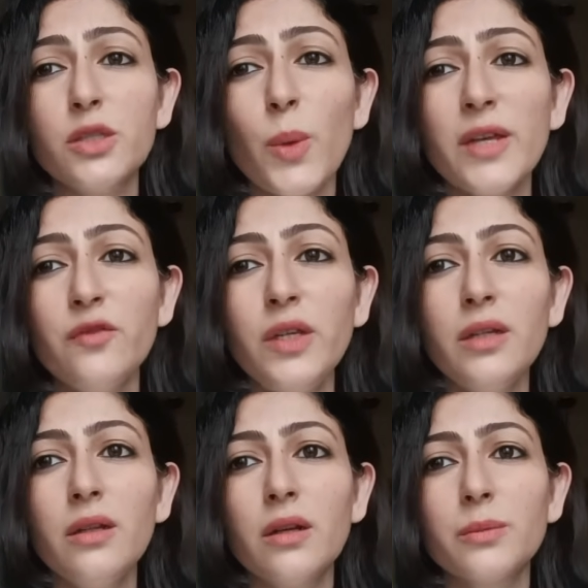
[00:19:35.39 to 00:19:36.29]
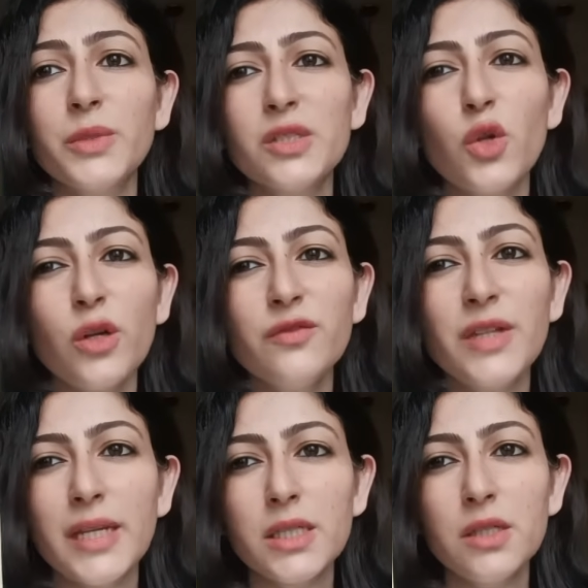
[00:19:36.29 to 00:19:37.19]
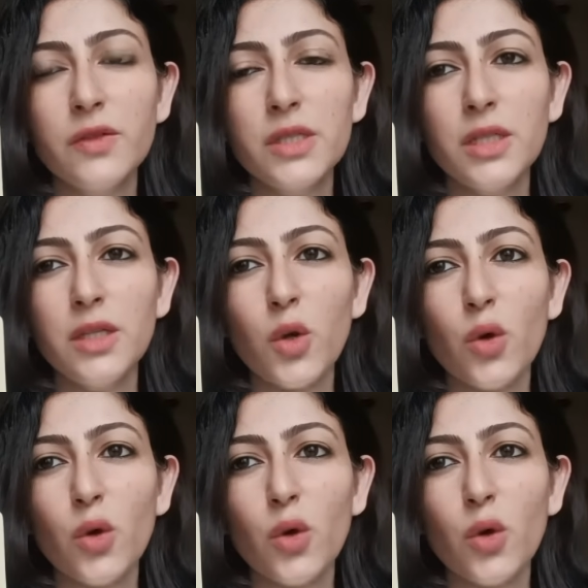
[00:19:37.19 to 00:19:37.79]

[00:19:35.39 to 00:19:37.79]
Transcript: So I feel there's a lot of negativity,